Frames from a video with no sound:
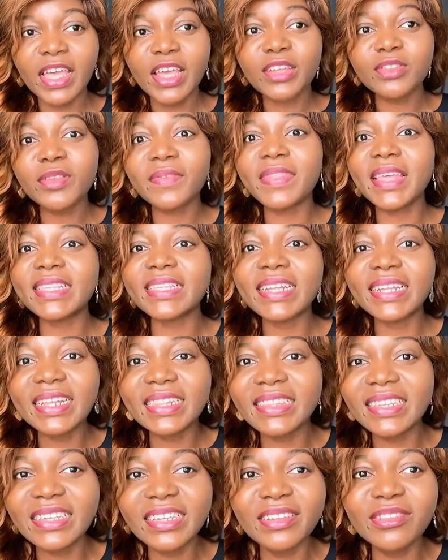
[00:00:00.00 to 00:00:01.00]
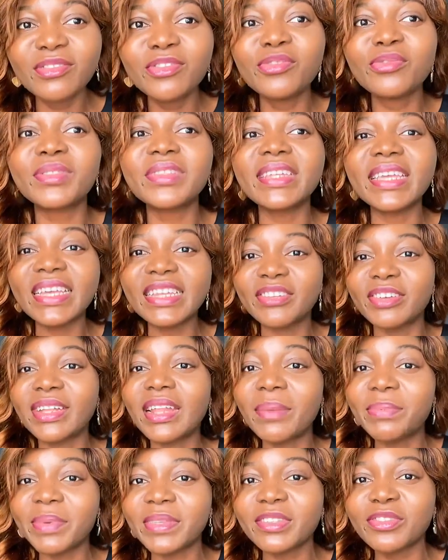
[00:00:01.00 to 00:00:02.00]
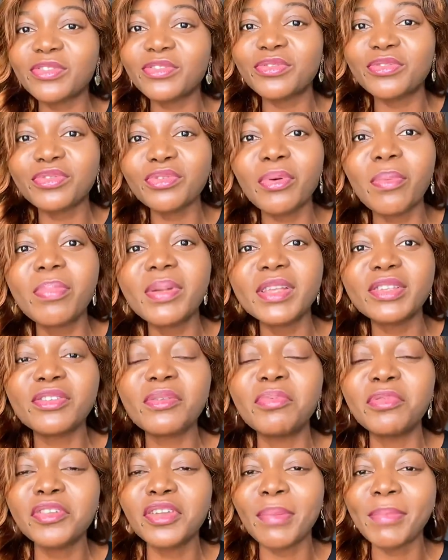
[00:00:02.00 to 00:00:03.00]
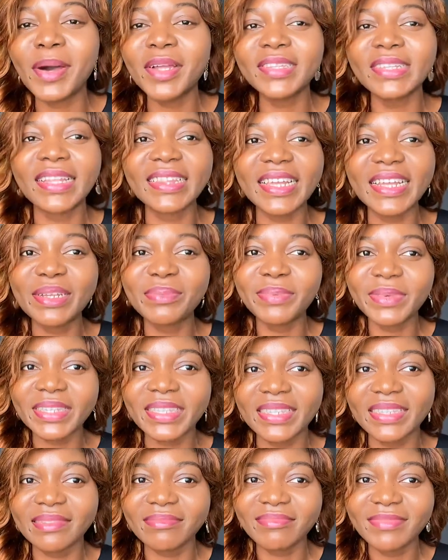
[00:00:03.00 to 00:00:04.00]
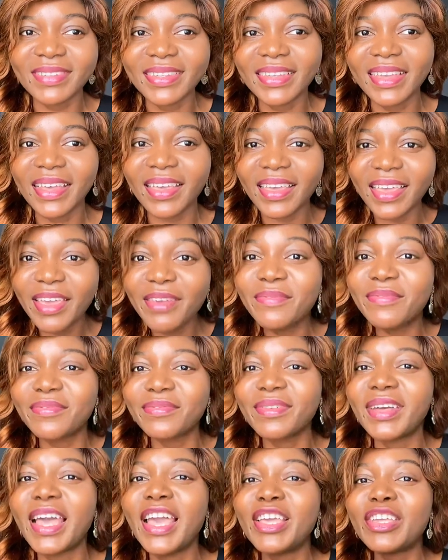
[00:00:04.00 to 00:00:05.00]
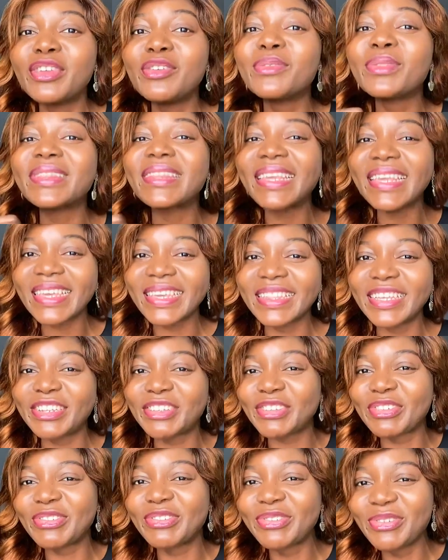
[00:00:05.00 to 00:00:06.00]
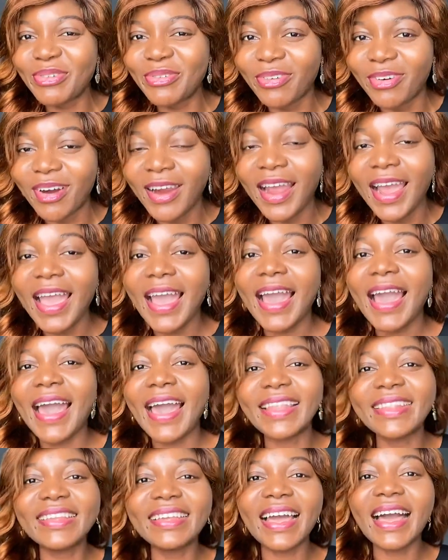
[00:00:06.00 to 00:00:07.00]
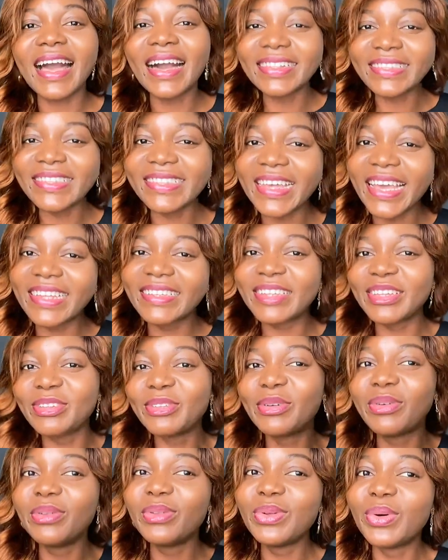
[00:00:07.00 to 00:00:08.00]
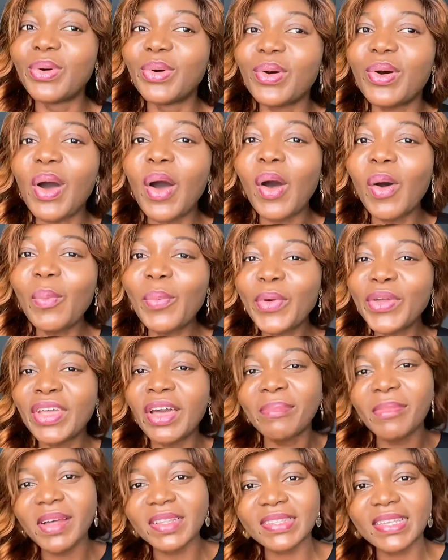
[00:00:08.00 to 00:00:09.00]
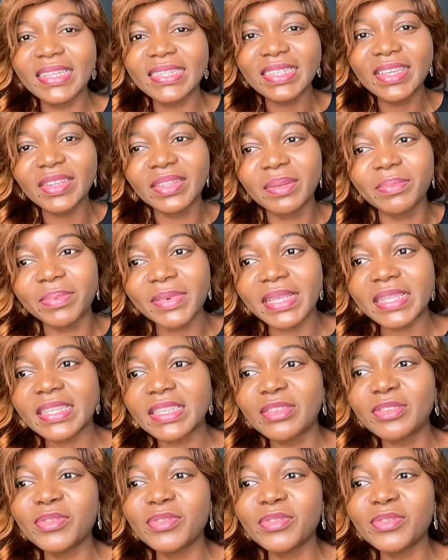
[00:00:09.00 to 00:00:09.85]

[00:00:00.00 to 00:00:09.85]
So if there's anything you think the other person should know, please open your mouth and tell the person. If you think they should know and they are acting like they don't know, open your mouth and tell the person.